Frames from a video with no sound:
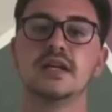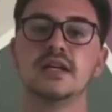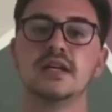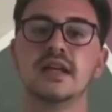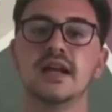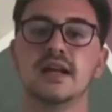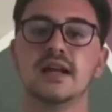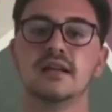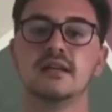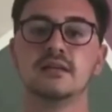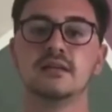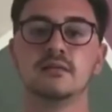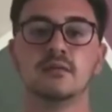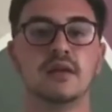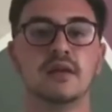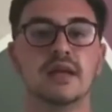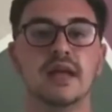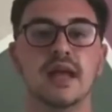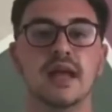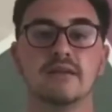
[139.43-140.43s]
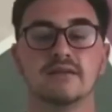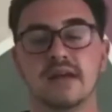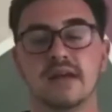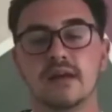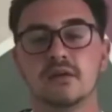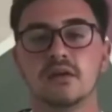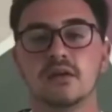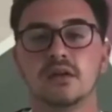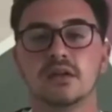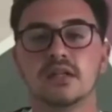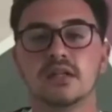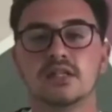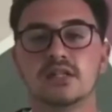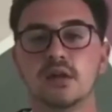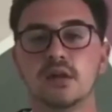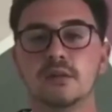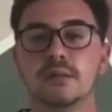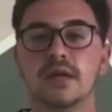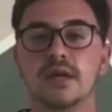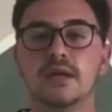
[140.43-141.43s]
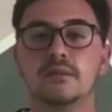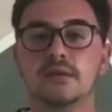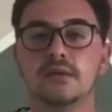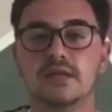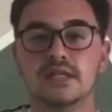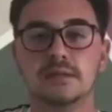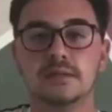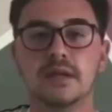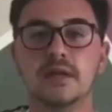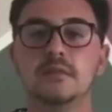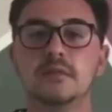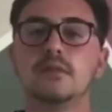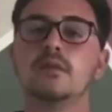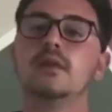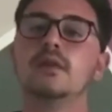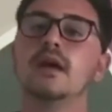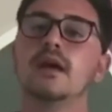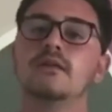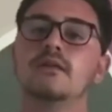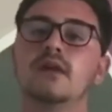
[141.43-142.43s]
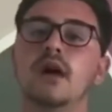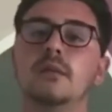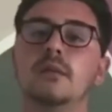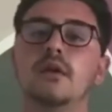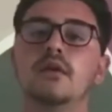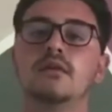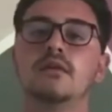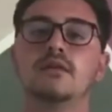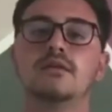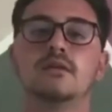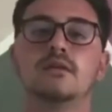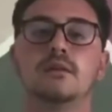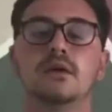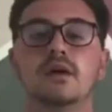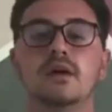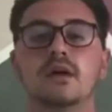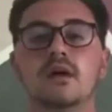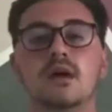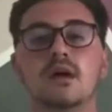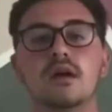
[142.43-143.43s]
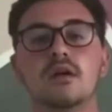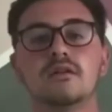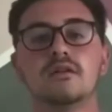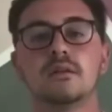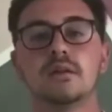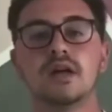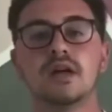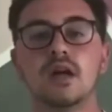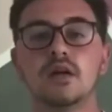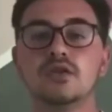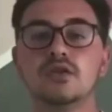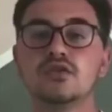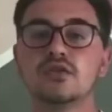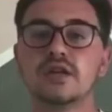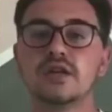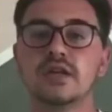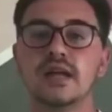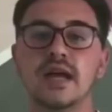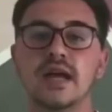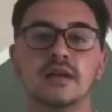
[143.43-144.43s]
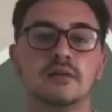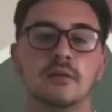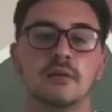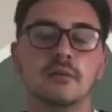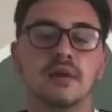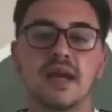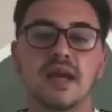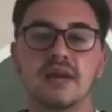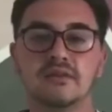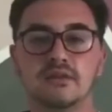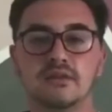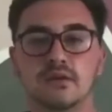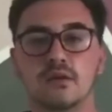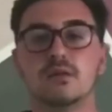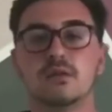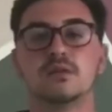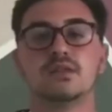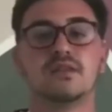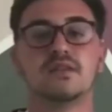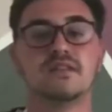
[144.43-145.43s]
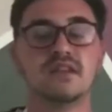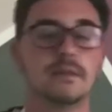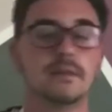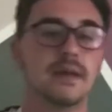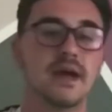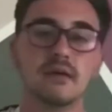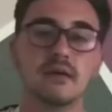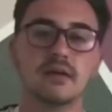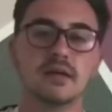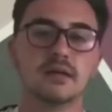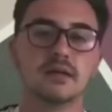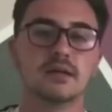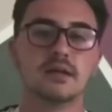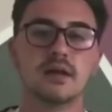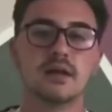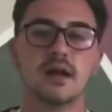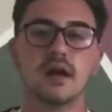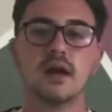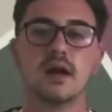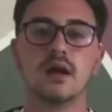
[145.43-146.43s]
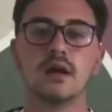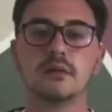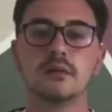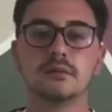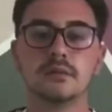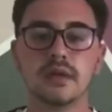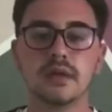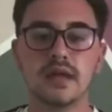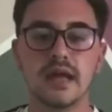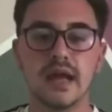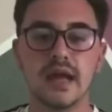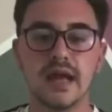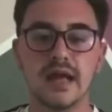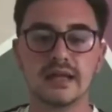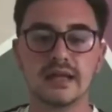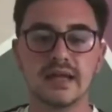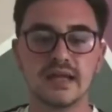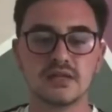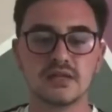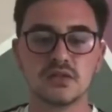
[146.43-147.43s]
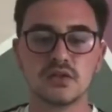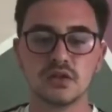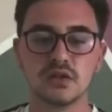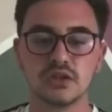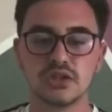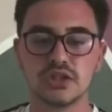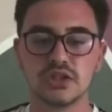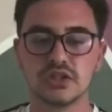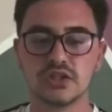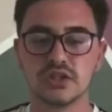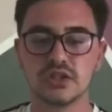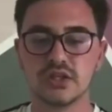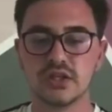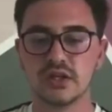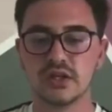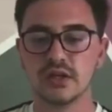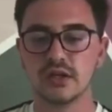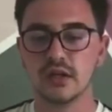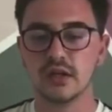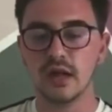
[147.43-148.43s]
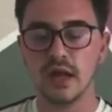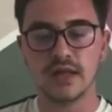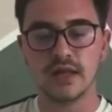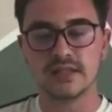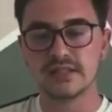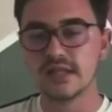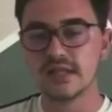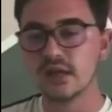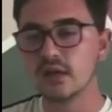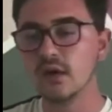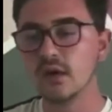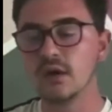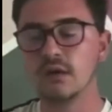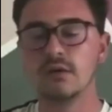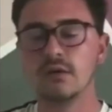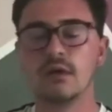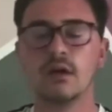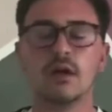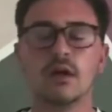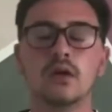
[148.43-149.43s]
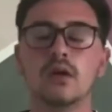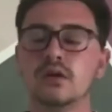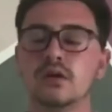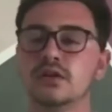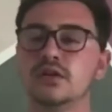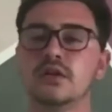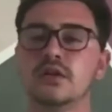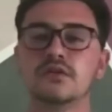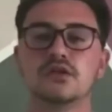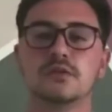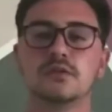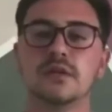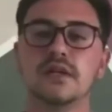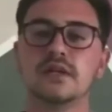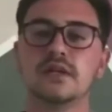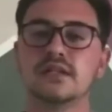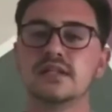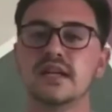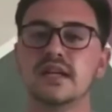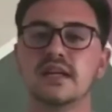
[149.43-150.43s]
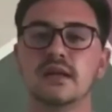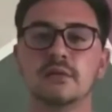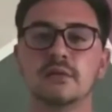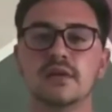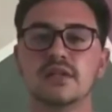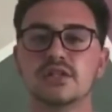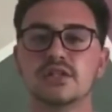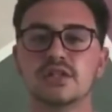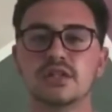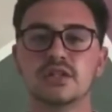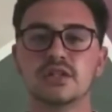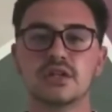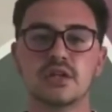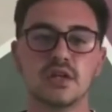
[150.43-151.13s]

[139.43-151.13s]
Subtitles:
that we have now got these young people, these people that have come over from a country, and we have to do something about it. And that's not just. I see a lot on social media saying that we should